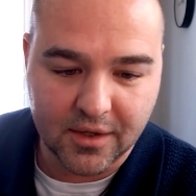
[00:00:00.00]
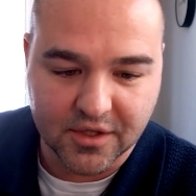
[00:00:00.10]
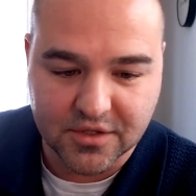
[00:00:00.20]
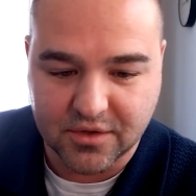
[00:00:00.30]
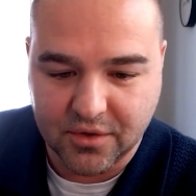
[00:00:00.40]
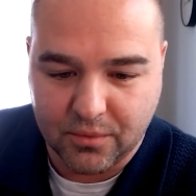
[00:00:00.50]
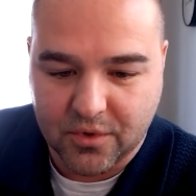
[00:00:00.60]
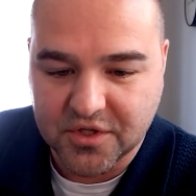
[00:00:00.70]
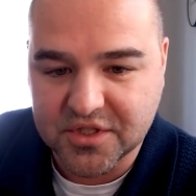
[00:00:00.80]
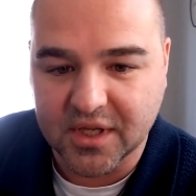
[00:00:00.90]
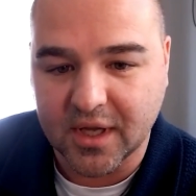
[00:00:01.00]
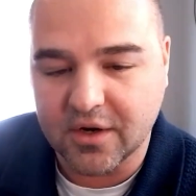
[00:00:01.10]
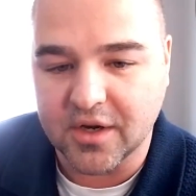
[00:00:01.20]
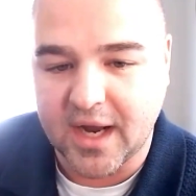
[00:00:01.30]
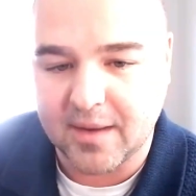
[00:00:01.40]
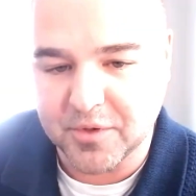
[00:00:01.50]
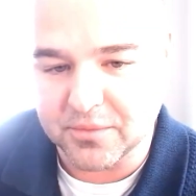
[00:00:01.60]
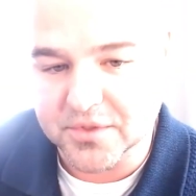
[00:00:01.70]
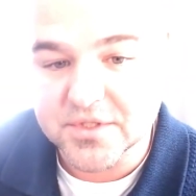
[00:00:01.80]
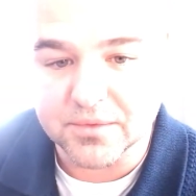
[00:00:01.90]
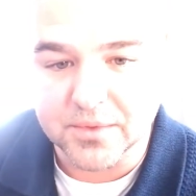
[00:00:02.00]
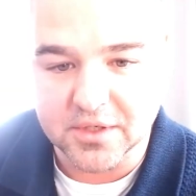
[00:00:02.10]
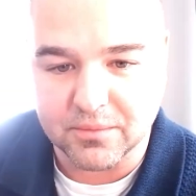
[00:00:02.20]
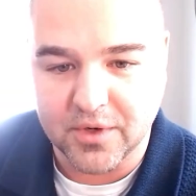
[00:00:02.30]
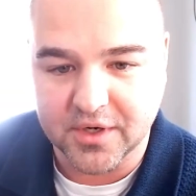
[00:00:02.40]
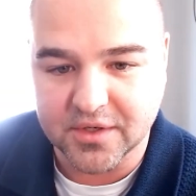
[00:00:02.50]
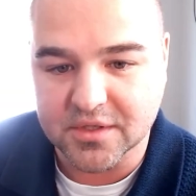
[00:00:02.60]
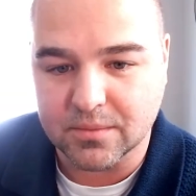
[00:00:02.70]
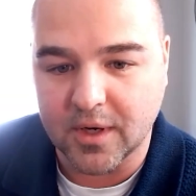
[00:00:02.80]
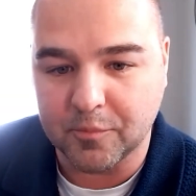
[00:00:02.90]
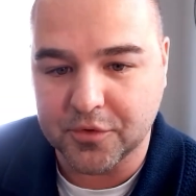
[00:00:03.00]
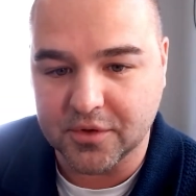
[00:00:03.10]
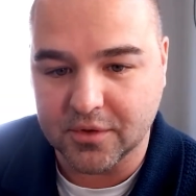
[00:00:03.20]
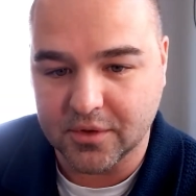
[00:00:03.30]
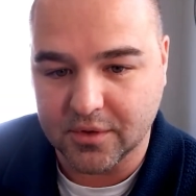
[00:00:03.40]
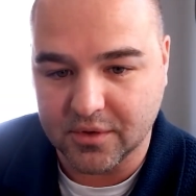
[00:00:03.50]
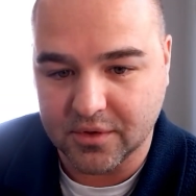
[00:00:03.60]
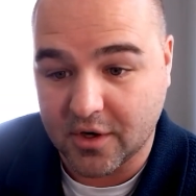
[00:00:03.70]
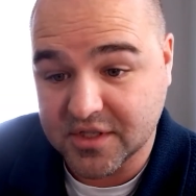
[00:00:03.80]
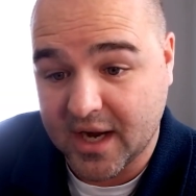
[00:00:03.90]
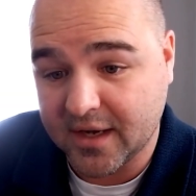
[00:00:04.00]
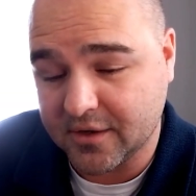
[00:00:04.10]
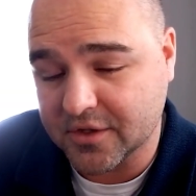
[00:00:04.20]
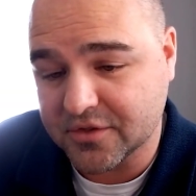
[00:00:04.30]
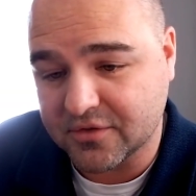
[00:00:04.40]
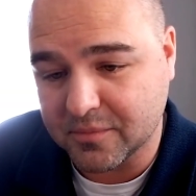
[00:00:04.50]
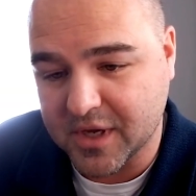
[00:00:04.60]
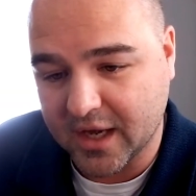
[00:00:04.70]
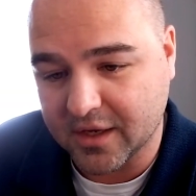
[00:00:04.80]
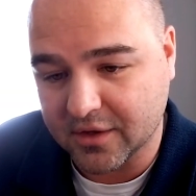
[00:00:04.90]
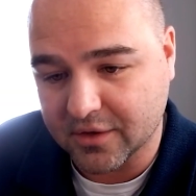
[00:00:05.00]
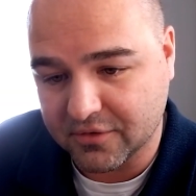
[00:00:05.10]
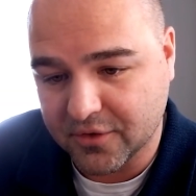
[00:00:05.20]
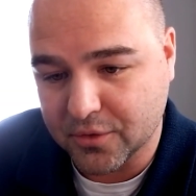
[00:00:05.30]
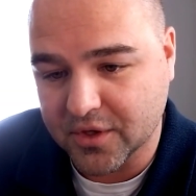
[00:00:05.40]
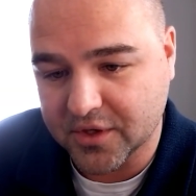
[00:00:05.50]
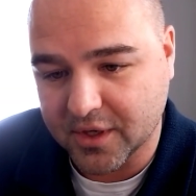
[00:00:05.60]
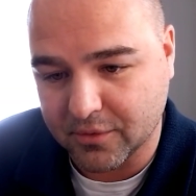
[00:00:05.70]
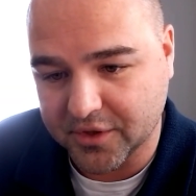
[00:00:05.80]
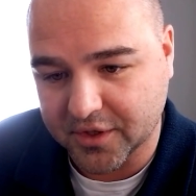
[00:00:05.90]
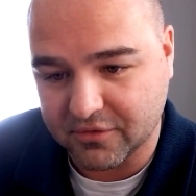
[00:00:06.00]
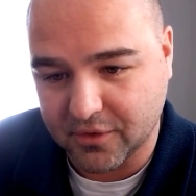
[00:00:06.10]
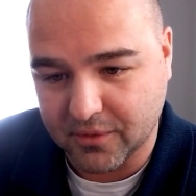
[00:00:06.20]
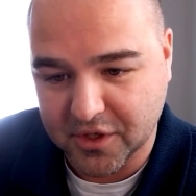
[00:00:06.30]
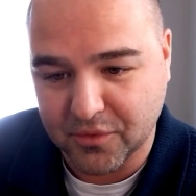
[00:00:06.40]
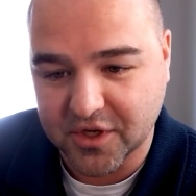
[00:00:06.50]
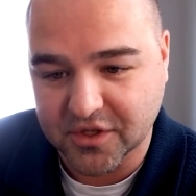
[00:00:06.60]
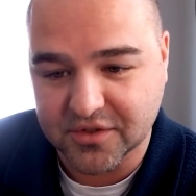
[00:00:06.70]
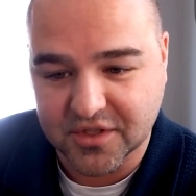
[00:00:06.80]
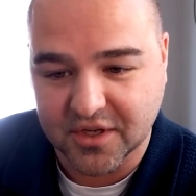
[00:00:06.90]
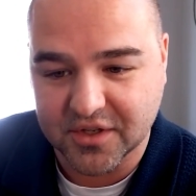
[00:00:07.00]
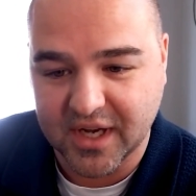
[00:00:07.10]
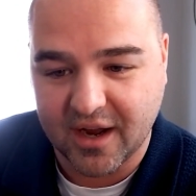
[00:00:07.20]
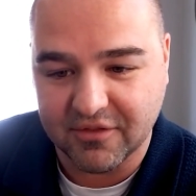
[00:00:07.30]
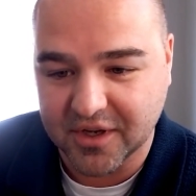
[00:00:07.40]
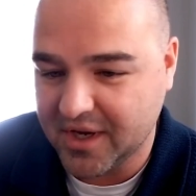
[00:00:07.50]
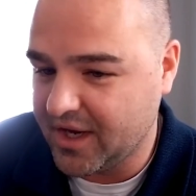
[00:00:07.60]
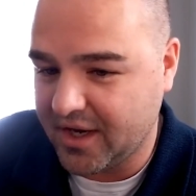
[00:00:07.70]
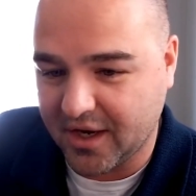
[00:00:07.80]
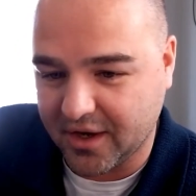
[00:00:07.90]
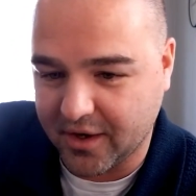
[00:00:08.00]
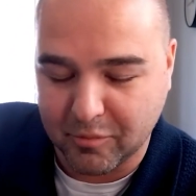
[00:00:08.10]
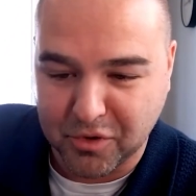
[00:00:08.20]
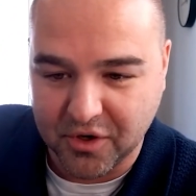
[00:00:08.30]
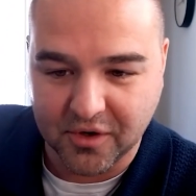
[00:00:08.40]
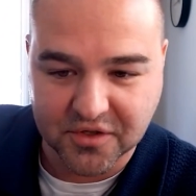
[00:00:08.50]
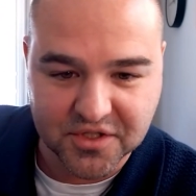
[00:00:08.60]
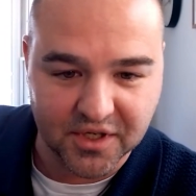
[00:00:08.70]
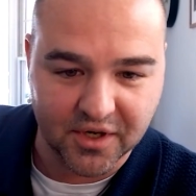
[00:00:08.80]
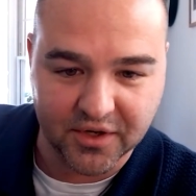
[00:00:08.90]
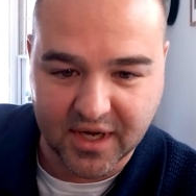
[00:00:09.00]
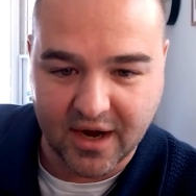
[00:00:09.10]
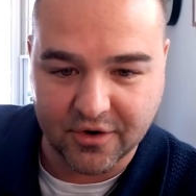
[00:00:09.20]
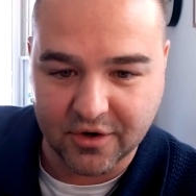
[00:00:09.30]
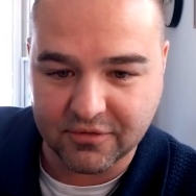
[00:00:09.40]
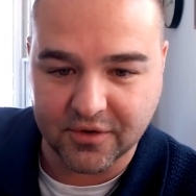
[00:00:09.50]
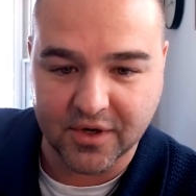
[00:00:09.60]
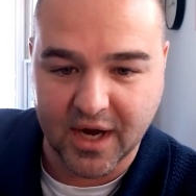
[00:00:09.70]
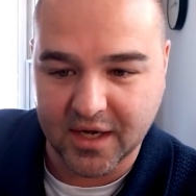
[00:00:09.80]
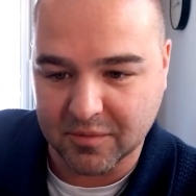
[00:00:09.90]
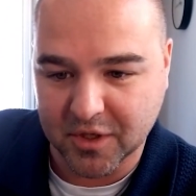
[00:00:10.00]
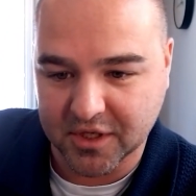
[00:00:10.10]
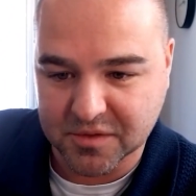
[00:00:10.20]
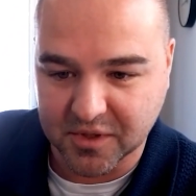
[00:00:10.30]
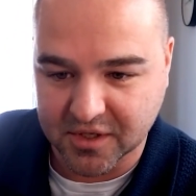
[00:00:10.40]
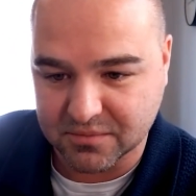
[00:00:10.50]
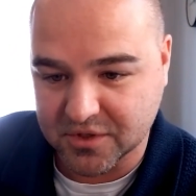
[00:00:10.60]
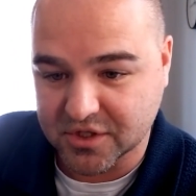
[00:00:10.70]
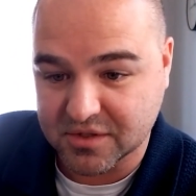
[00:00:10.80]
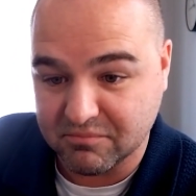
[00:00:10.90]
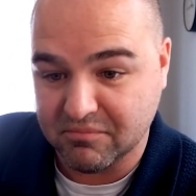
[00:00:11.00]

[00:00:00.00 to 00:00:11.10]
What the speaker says: Because the worst thing that could happen was that we didn't want to disrupt our diners from getting the food that they were looking for. We didn't want to suddenly have a burger sitting on the counter for 90 minutes because we just